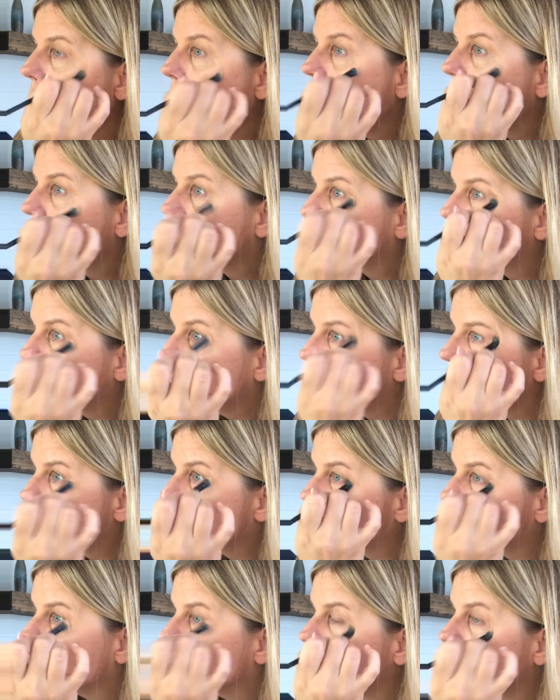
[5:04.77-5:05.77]
Of
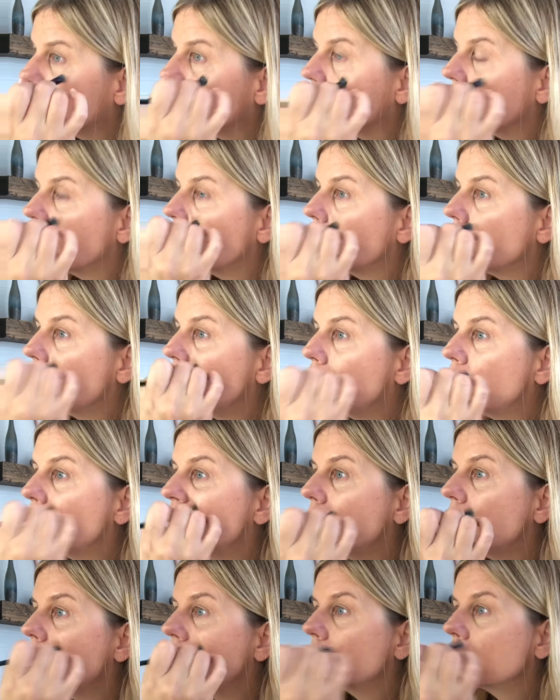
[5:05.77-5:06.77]
course, they are
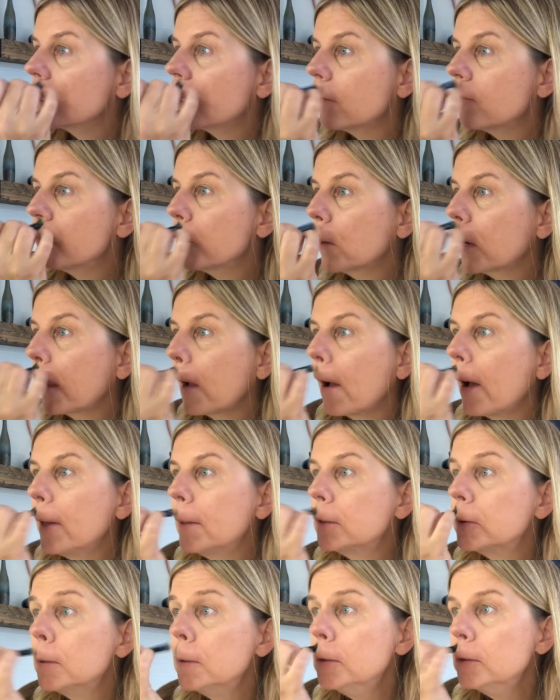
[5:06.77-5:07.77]
doing, I forgot,
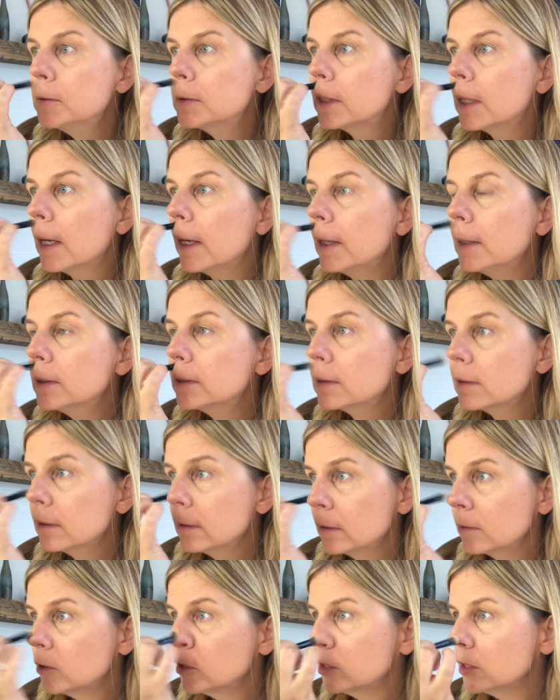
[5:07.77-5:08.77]
Tuesdays,
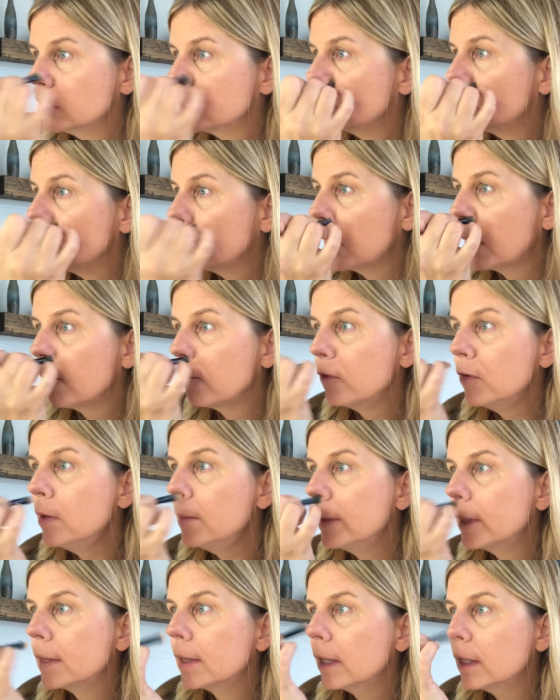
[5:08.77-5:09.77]
which is the day I'm
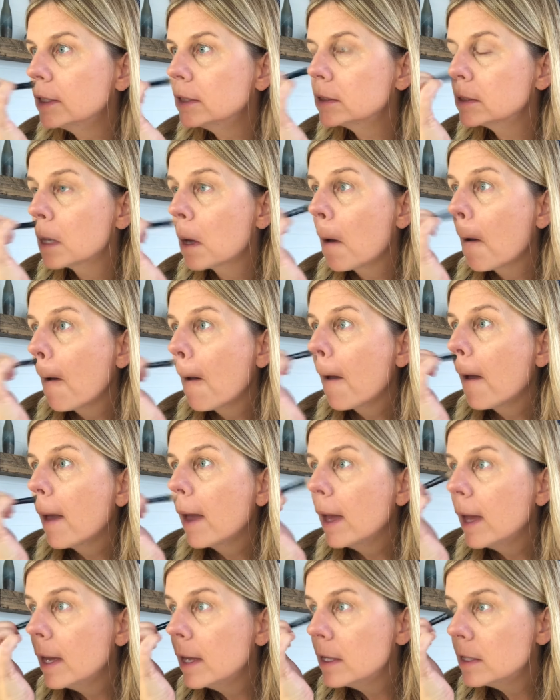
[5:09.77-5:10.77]
filming this,
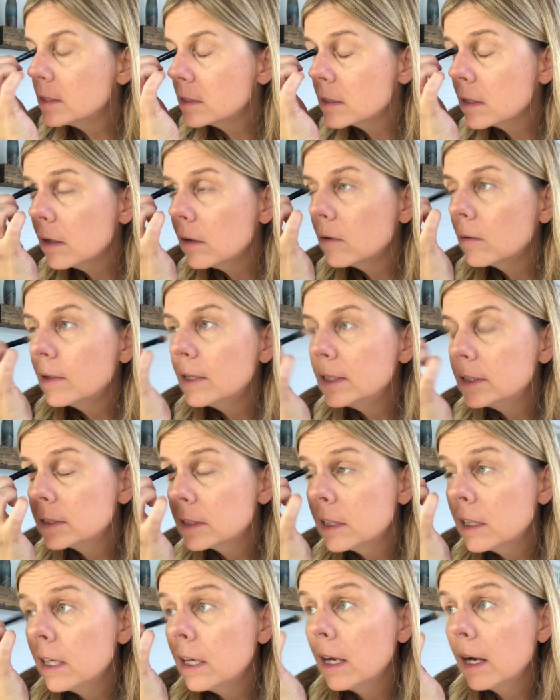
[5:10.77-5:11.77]
is always
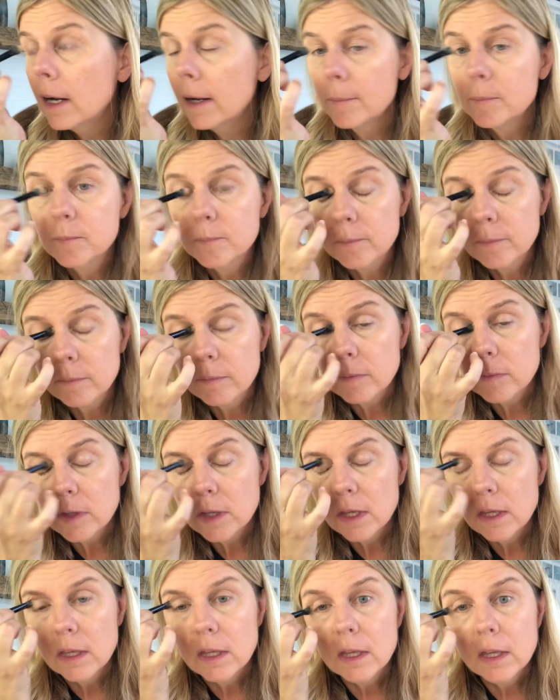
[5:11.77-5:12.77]
the
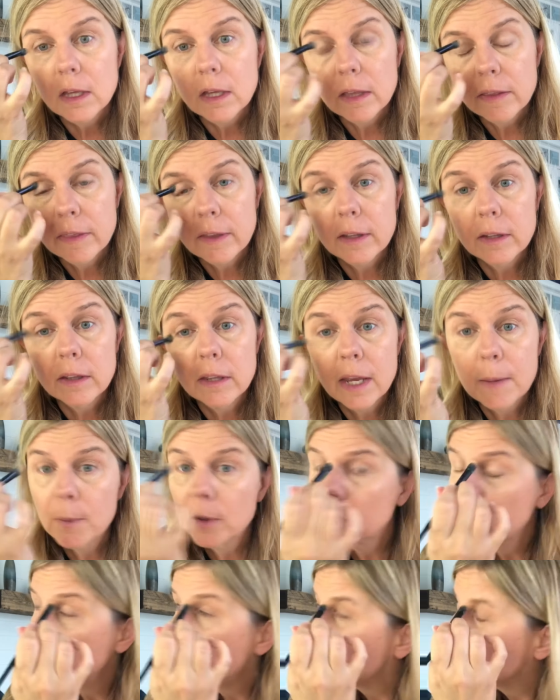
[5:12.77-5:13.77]

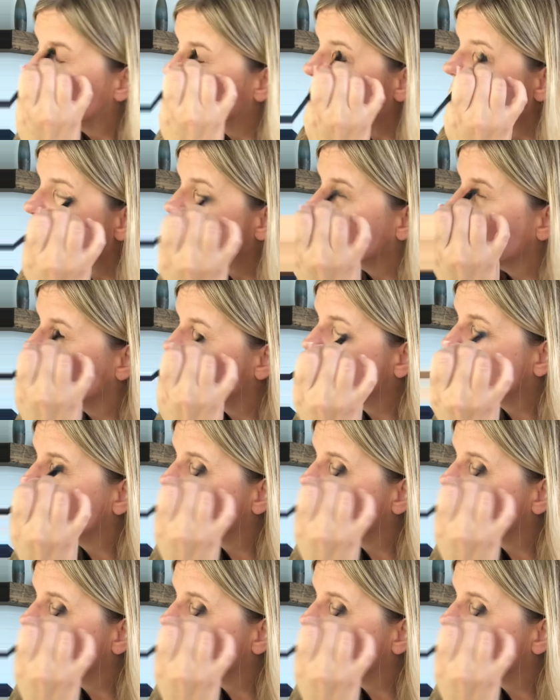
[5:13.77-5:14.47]
neighborhood, like,